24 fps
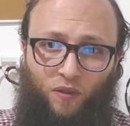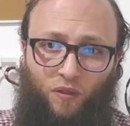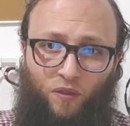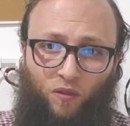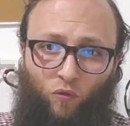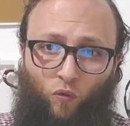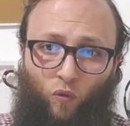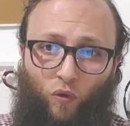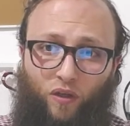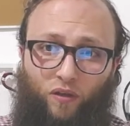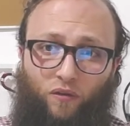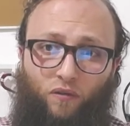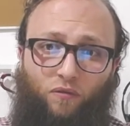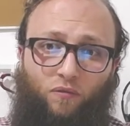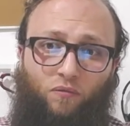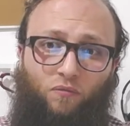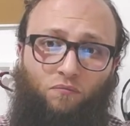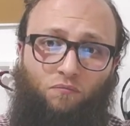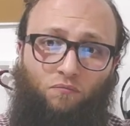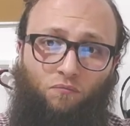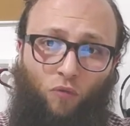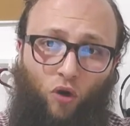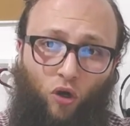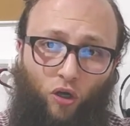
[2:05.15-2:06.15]
with
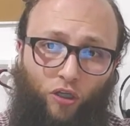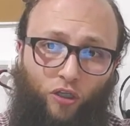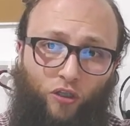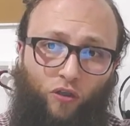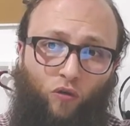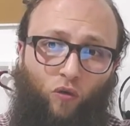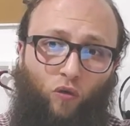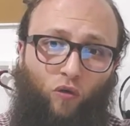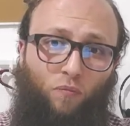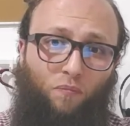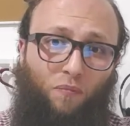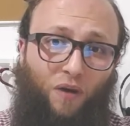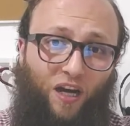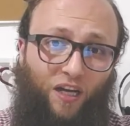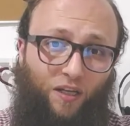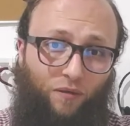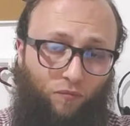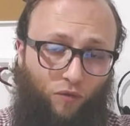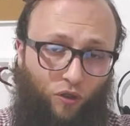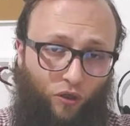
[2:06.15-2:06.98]
molecule by